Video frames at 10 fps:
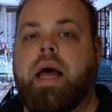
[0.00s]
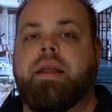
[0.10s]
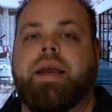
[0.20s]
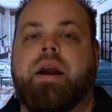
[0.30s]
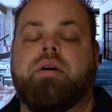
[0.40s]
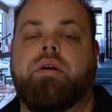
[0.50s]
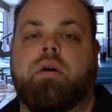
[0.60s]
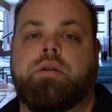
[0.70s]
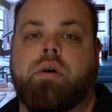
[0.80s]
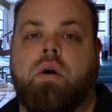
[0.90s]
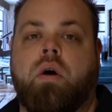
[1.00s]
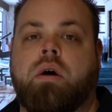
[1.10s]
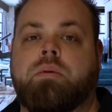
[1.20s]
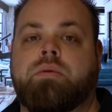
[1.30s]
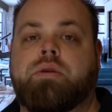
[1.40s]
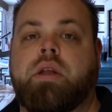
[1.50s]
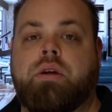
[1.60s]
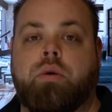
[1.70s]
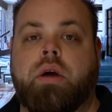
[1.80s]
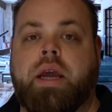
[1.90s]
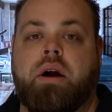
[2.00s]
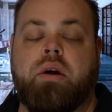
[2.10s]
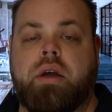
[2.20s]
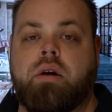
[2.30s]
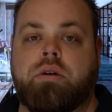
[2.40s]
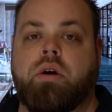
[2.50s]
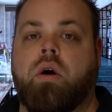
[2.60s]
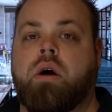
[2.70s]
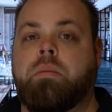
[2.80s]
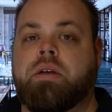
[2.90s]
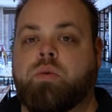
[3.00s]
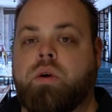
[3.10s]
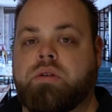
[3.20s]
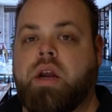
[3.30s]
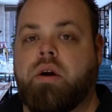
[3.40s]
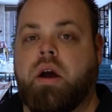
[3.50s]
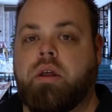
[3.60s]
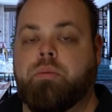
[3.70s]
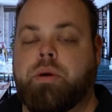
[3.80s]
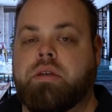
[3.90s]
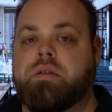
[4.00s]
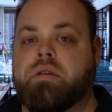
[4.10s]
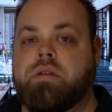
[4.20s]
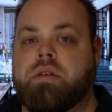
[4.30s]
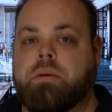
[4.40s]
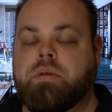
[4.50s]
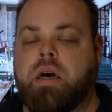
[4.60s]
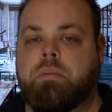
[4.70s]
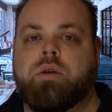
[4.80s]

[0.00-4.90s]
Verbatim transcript: and then carry carry it on their arm so that you could carry it on your arm as well as carrying other pieces at the same time.